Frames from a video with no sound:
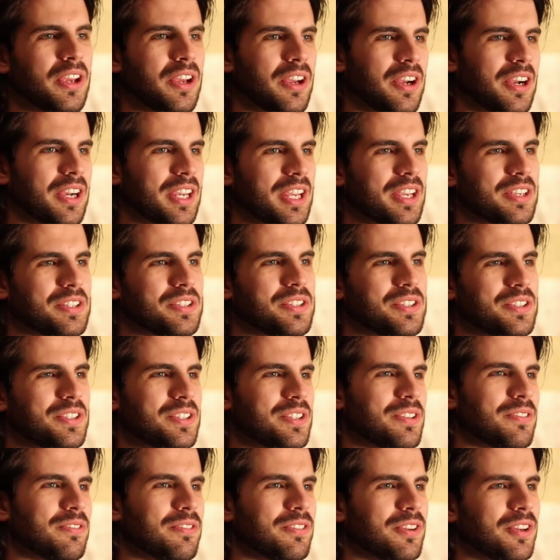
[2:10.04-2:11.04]
I guess
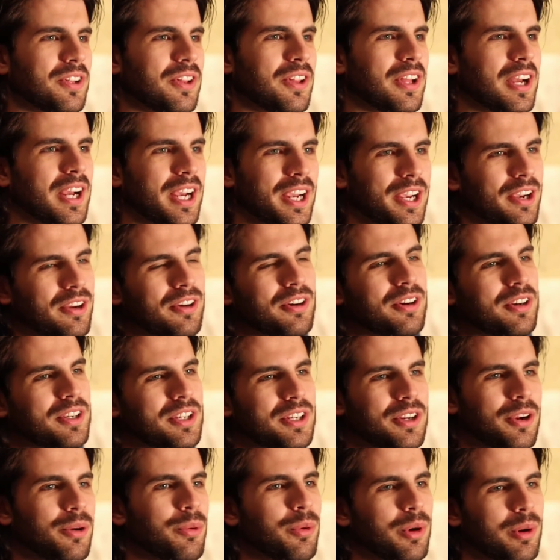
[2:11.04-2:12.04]
you feel like, oh,
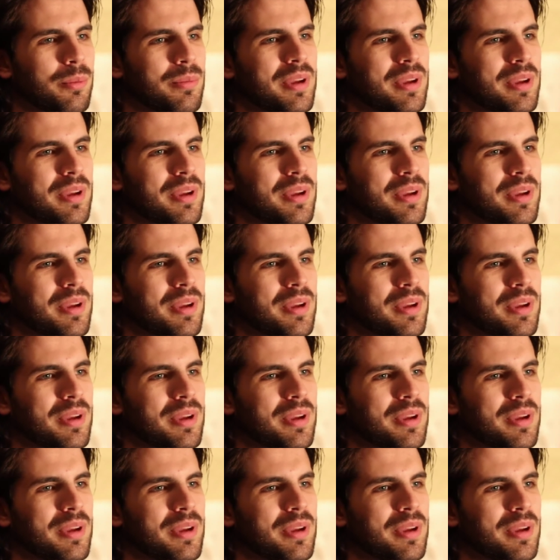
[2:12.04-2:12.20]
you don't want to